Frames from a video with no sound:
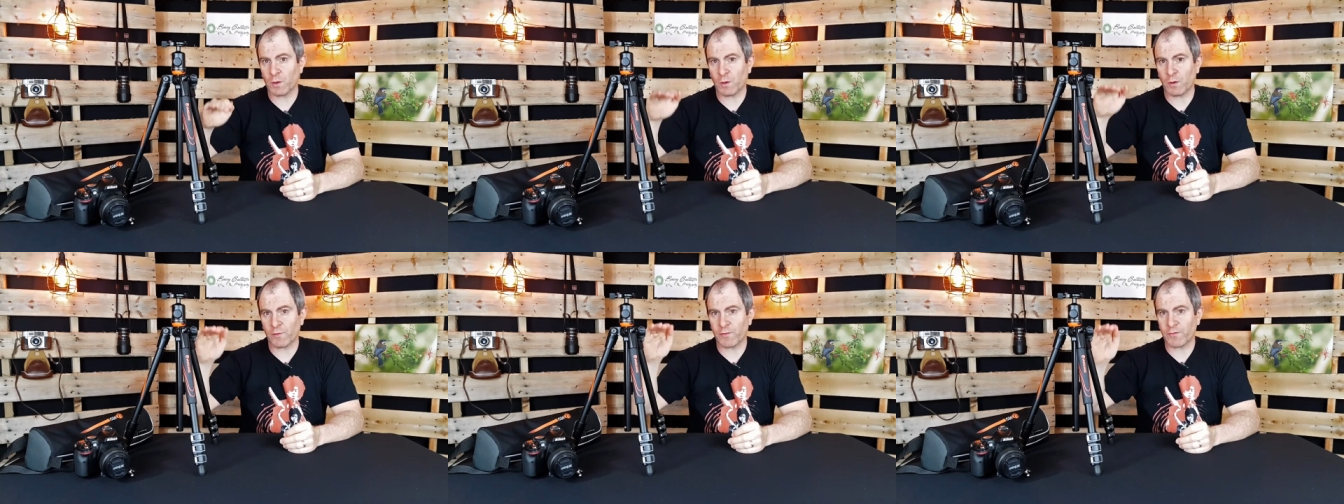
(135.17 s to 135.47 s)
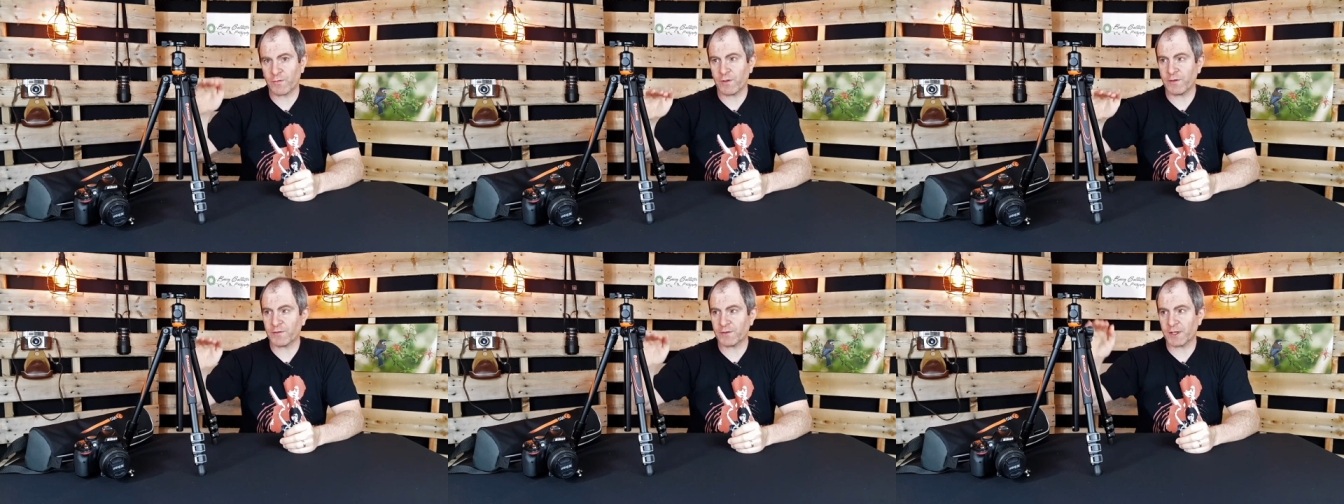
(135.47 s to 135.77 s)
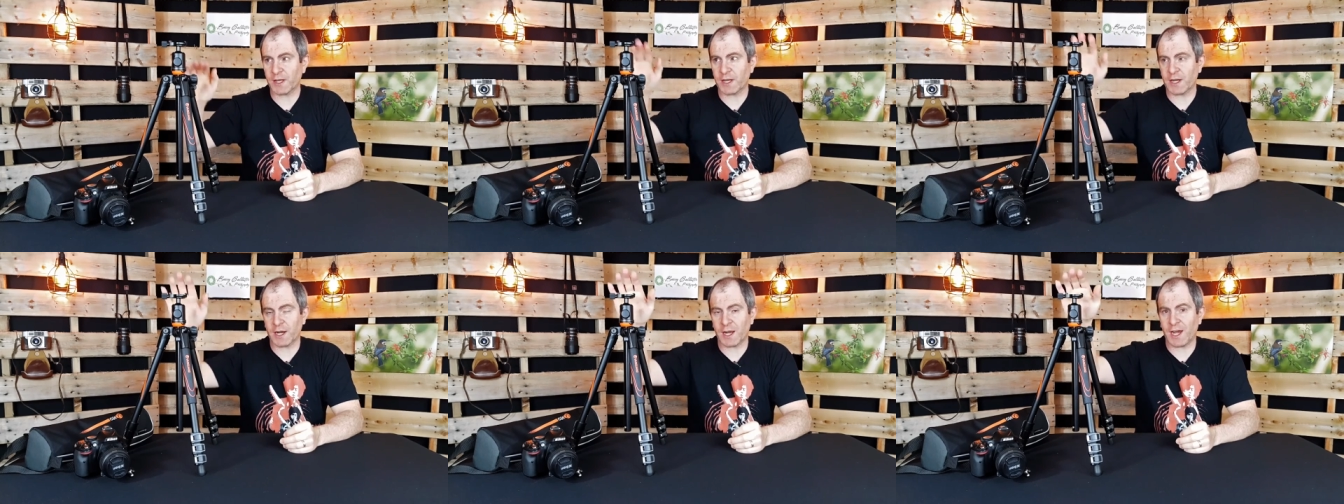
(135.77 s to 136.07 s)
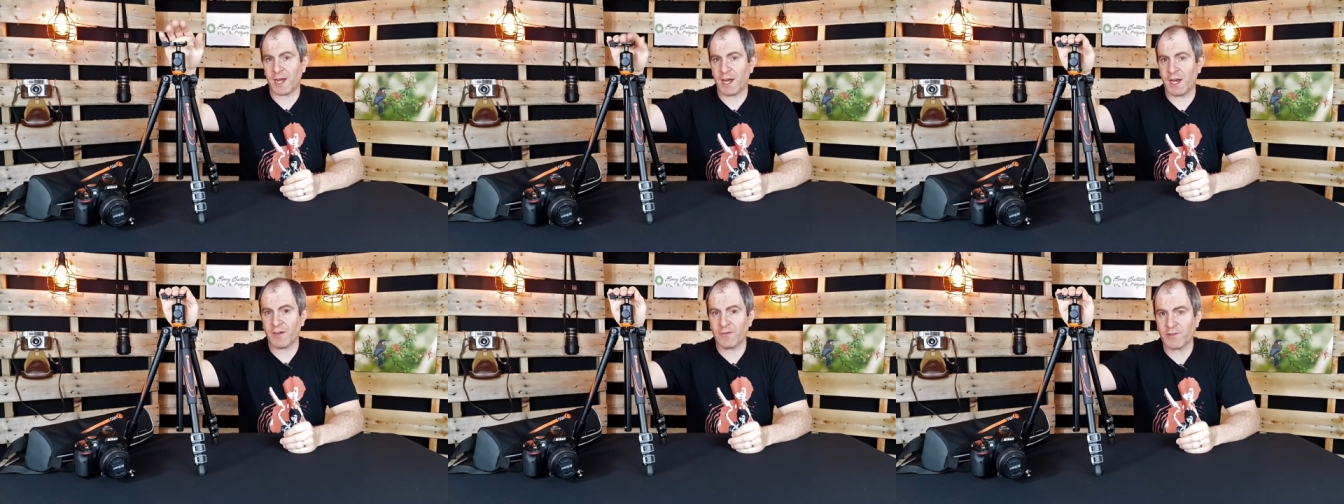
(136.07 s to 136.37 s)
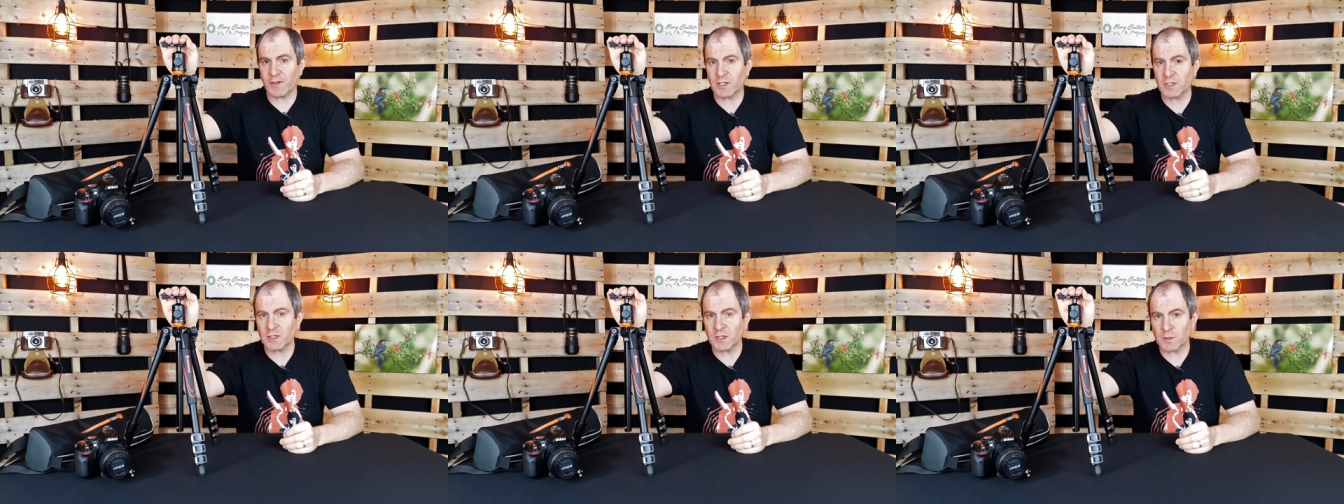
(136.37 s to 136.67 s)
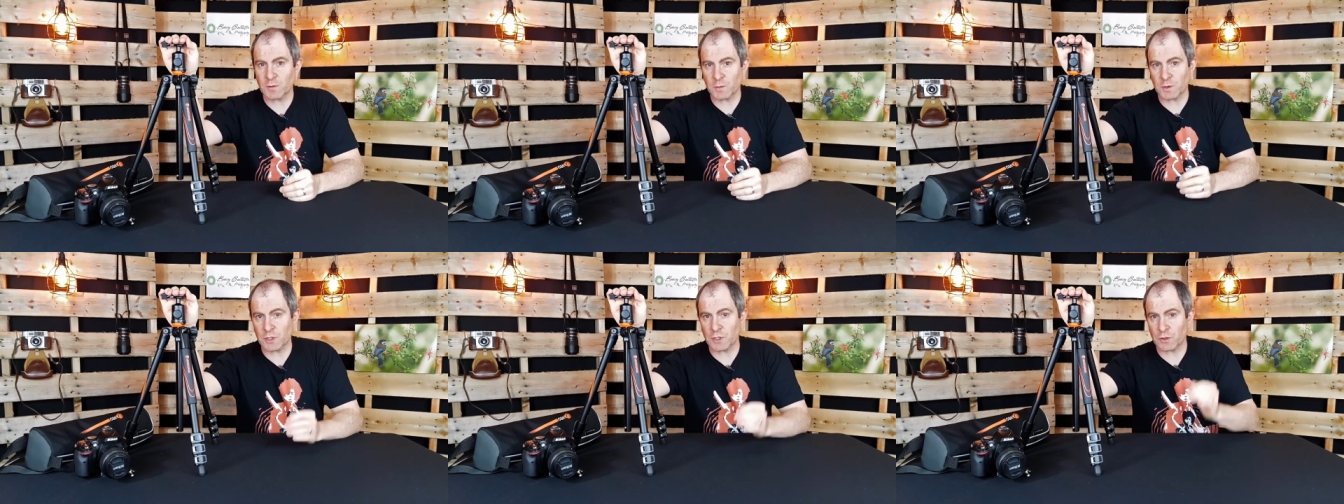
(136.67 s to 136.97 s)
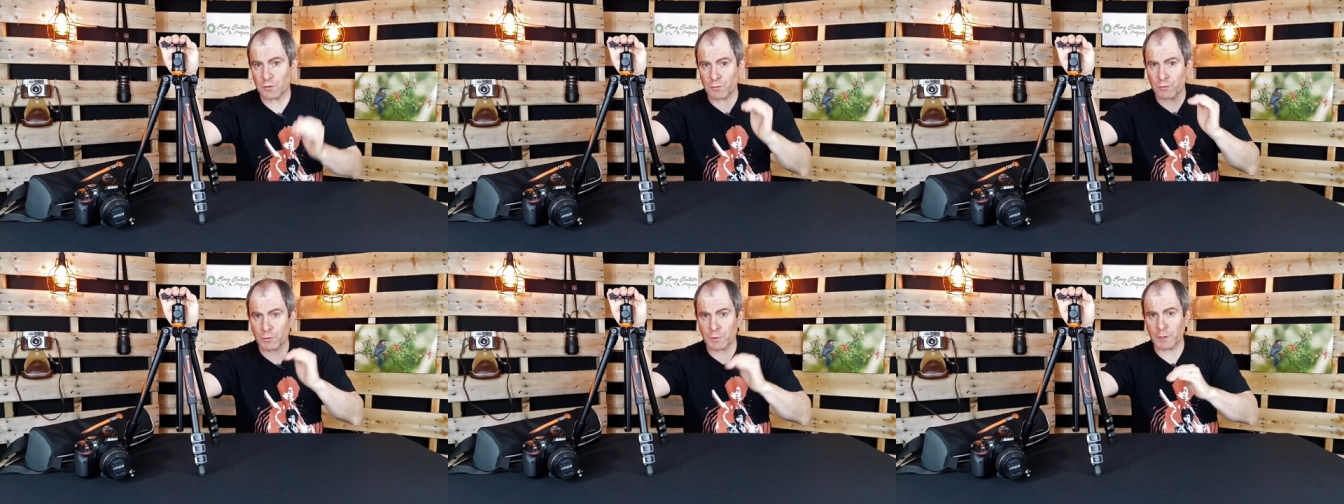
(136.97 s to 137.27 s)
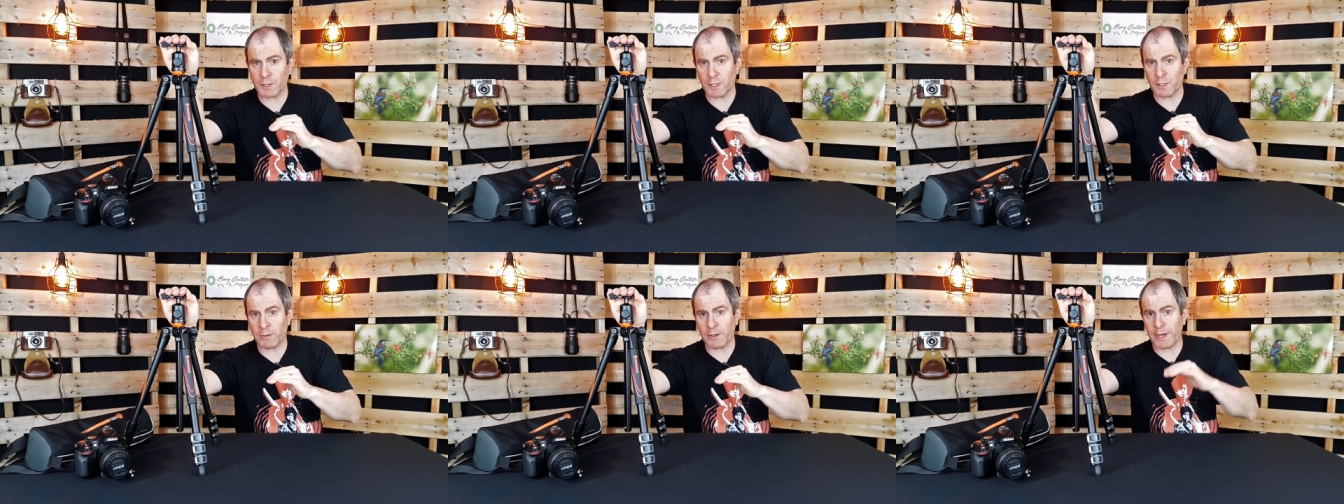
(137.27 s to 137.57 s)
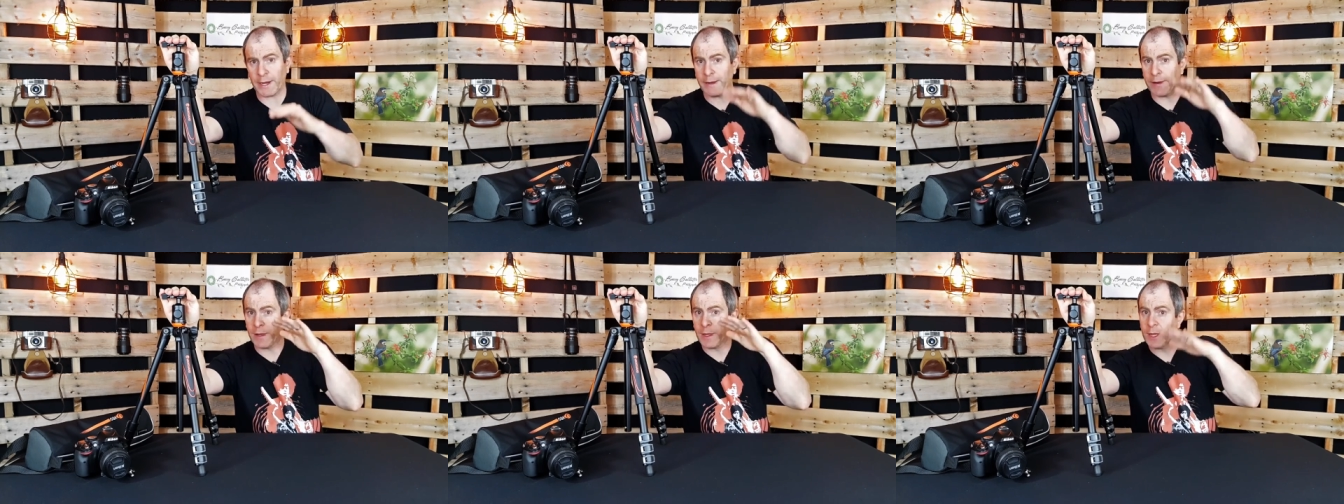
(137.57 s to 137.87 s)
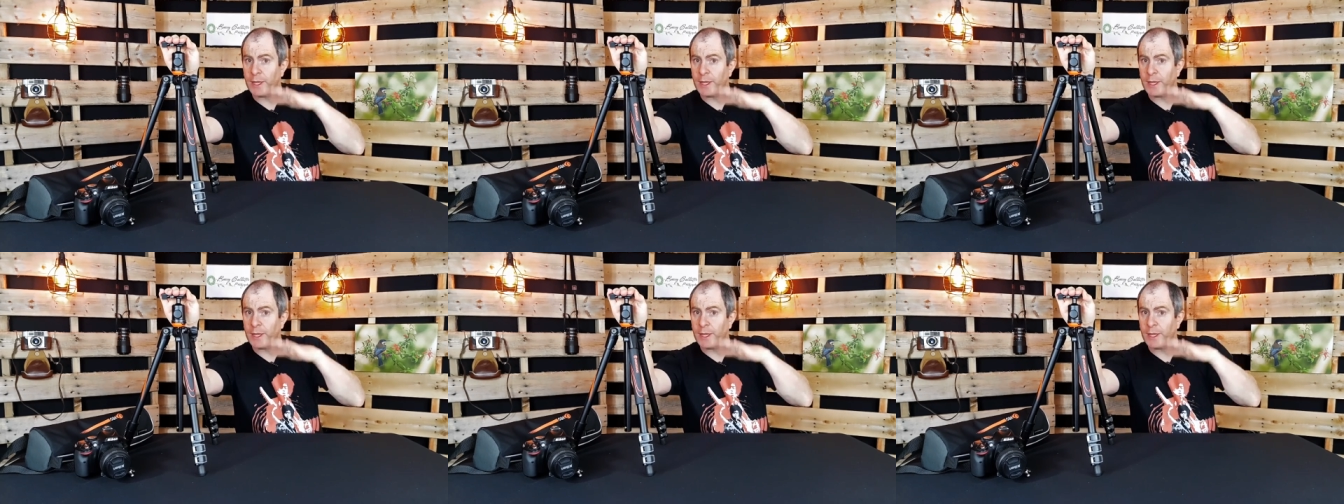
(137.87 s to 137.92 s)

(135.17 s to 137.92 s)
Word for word: or 15 and a half inches, which is really great